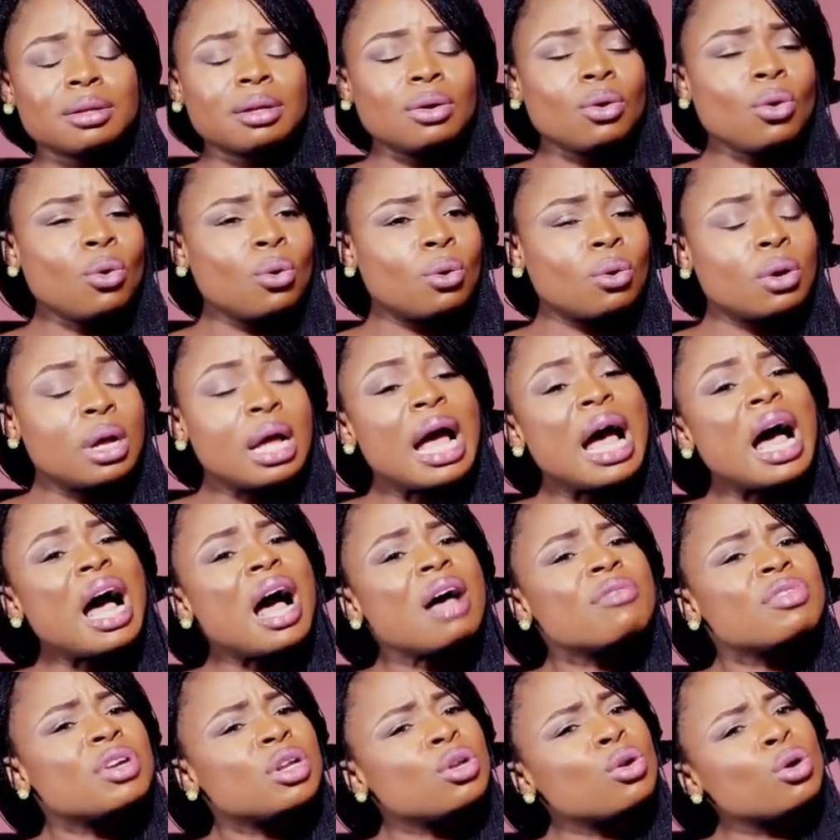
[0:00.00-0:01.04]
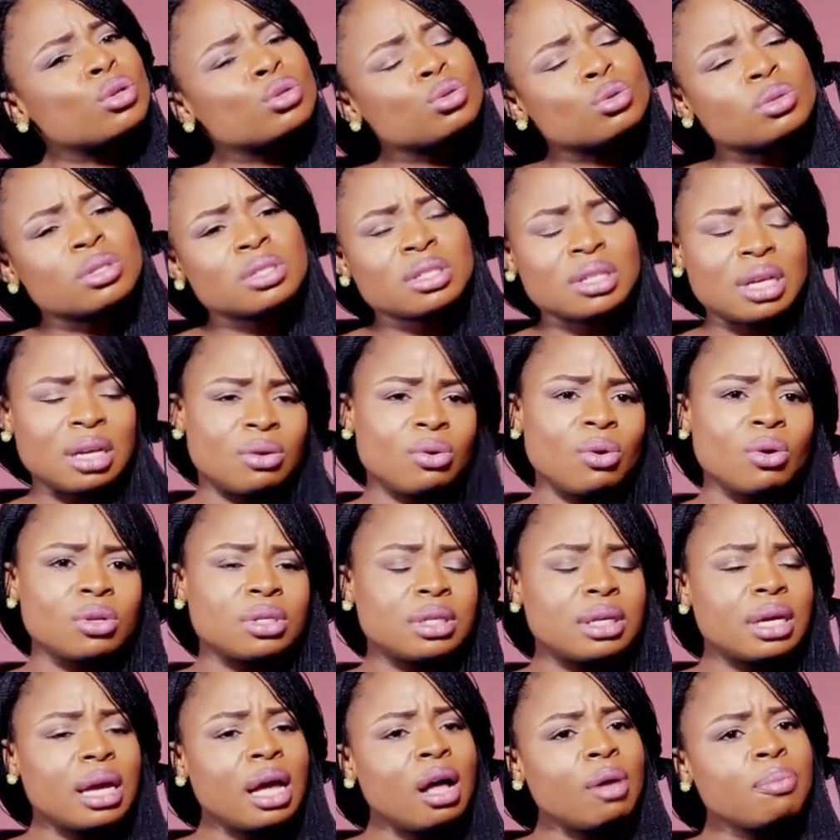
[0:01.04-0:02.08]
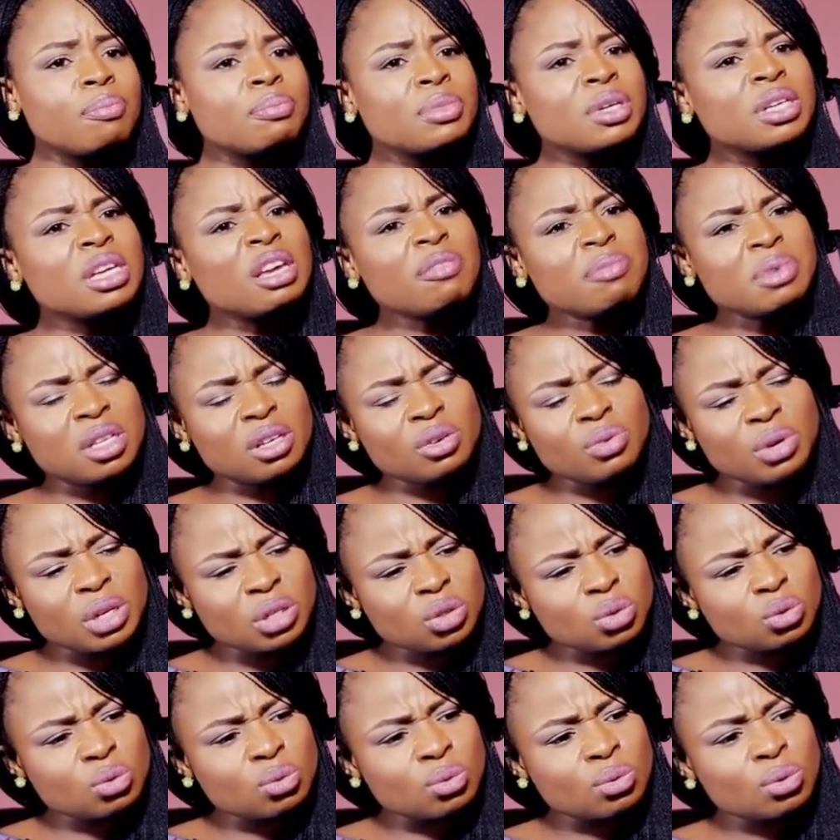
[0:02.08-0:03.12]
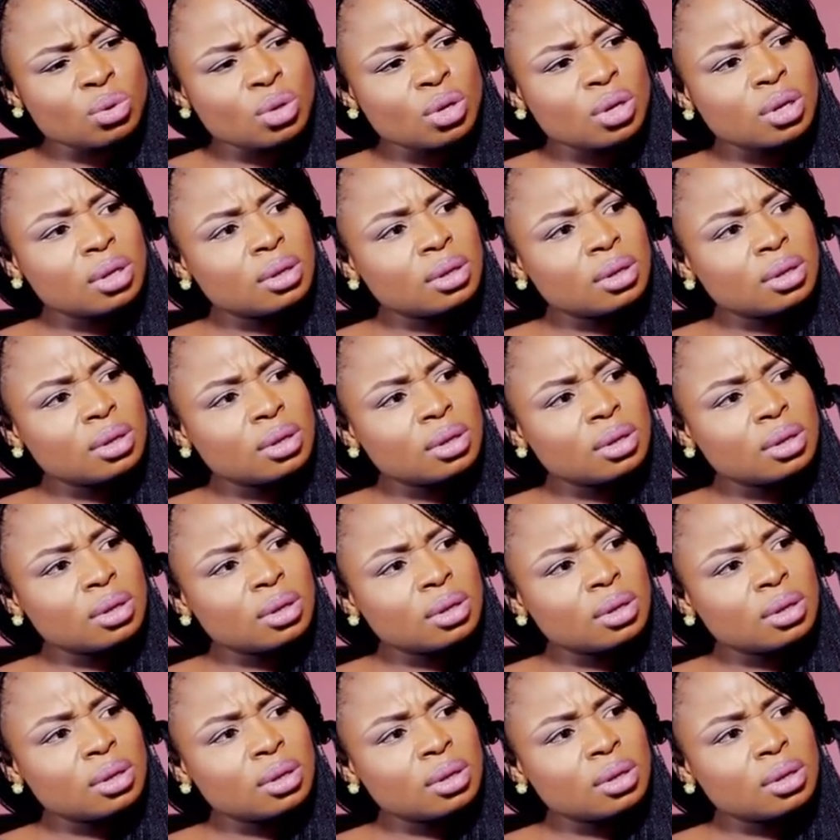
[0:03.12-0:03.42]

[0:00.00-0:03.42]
oh, I have a lot to say. God, help me, give me the grace to,